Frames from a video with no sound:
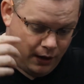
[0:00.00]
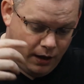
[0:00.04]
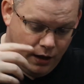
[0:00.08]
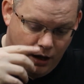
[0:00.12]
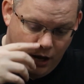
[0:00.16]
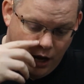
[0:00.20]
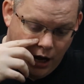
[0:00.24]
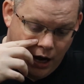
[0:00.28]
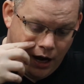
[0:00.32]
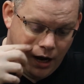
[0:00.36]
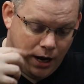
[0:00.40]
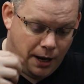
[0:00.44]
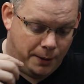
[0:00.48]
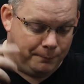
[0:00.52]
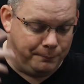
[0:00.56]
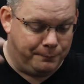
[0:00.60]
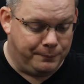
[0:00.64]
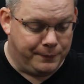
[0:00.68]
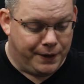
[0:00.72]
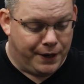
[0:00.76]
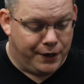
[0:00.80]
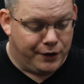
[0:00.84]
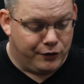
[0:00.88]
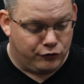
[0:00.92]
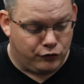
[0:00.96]

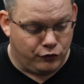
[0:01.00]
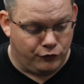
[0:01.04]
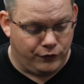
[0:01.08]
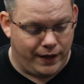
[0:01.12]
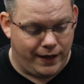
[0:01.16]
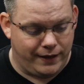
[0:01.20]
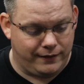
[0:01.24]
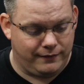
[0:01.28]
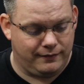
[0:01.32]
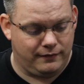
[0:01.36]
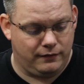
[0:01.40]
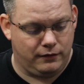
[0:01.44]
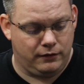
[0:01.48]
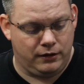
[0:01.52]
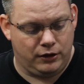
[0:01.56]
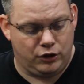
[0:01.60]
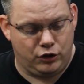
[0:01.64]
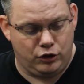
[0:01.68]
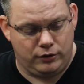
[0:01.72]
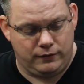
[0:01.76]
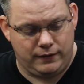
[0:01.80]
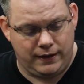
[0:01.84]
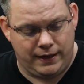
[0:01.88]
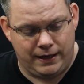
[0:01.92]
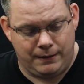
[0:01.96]
So that's the
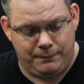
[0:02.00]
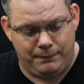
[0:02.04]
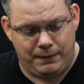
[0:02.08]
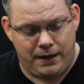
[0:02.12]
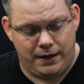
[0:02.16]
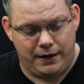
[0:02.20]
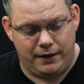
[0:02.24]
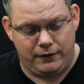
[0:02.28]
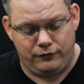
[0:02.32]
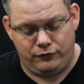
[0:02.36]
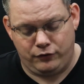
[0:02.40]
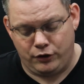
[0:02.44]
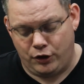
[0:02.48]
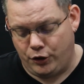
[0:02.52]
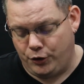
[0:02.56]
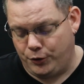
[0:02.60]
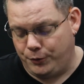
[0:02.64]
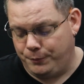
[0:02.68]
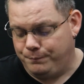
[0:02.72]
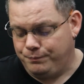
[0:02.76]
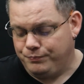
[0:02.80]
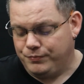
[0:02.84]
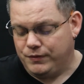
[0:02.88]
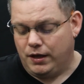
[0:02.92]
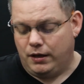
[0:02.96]
good thing about it.
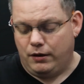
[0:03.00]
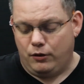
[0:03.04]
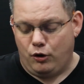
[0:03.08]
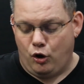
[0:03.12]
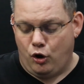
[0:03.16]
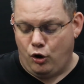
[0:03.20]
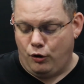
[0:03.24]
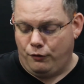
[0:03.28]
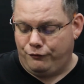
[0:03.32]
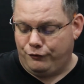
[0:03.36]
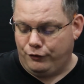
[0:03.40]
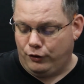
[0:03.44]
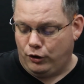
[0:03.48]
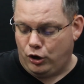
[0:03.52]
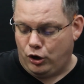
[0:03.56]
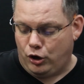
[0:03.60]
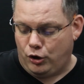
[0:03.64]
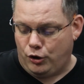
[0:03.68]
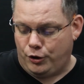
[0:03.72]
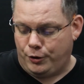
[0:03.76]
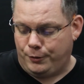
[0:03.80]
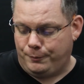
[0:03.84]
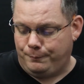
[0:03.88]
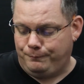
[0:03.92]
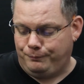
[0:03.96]
So
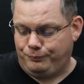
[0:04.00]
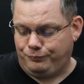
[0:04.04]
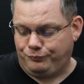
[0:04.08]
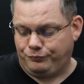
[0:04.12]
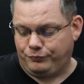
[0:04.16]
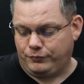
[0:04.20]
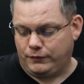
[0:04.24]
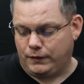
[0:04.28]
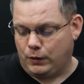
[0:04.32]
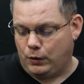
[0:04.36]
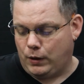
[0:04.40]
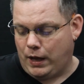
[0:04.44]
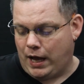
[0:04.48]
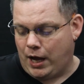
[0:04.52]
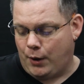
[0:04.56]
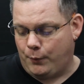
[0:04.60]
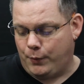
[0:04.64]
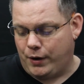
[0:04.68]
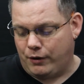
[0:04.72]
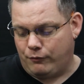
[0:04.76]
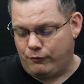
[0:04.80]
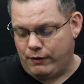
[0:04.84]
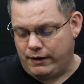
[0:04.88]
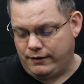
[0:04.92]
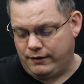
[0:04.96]
overall, how would
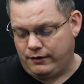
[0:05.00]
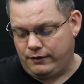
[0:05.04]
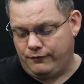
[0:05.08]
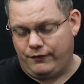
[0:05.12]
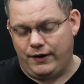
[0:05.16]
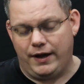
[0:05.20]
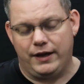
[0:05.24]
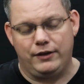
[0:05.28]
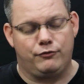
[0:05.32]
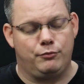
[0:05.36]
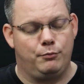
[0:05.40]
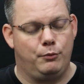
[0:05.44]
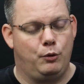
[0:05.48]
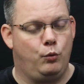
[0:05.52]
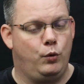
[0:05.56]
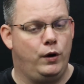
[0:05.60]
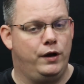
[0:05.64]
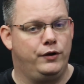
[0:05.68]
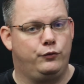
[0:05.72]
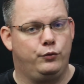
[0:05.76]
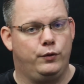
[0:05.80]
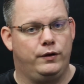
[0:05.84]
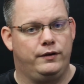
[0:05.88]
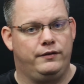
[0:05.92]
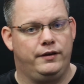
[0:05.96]
I rate the device from a
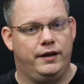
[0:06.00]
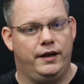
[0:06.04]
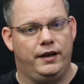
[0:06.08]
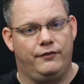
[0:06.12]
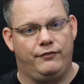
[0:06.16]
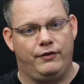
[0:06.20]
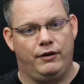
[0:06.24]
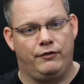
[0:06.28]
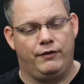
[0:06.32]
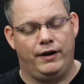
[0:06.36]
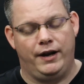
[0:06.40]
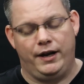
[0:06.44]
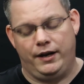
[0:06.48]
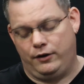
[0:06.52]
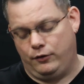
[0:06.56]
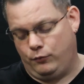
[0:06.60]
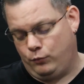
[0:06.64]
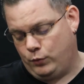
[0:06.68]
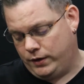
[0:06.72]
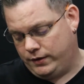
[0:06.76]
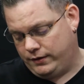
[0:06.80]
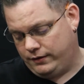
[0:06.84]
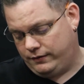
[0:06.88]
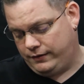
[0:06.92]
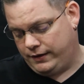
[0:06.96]
1 to a 10? If I rated it
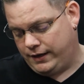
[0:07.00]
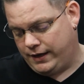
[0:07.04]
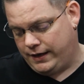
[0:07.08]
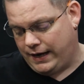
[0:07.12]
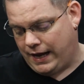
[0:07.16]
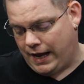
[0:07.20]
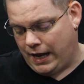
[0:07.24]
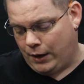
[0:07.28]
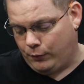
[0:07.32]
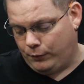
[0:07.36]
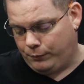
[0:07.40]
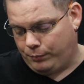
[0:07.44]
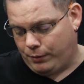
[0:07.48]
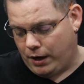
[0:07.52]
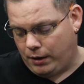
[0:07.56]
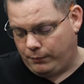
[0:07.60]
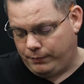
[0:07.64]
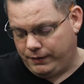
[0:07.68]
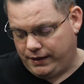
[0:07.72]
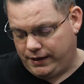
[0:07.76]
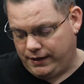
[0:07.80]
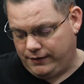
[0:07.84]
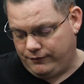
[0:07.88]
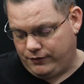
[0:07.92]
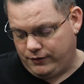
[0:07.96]
1 to 10, I would
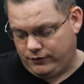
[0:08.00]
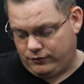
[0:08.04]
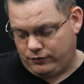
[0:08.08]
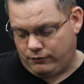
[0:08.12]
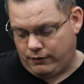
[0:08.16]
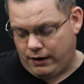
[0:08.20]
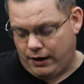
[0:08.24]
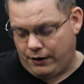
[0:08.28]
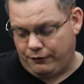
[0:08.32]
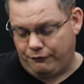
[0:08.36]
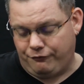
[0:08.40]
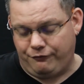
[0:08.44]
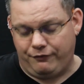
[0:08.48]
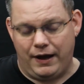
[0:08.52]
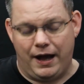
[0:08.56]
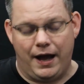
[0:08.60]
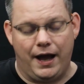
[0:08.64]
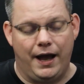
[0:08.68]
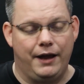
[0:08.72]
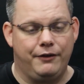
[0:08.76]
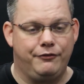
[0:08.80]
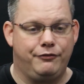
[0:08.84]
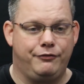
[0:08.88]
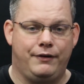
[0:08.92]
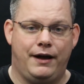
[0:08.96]
probably give this around a
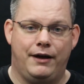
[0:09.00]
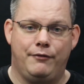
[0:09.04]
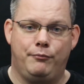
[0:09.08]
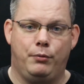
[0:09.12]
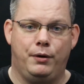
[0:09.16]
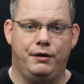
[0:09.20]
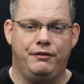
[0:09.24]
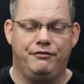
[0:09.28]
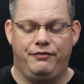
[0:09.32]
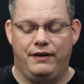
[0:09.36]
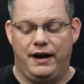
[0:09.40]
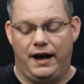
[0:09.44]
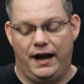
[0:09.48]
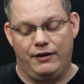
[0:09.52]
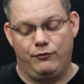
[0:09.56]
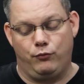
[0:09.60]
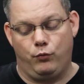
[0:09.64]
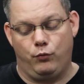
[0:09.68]
5, 5.5.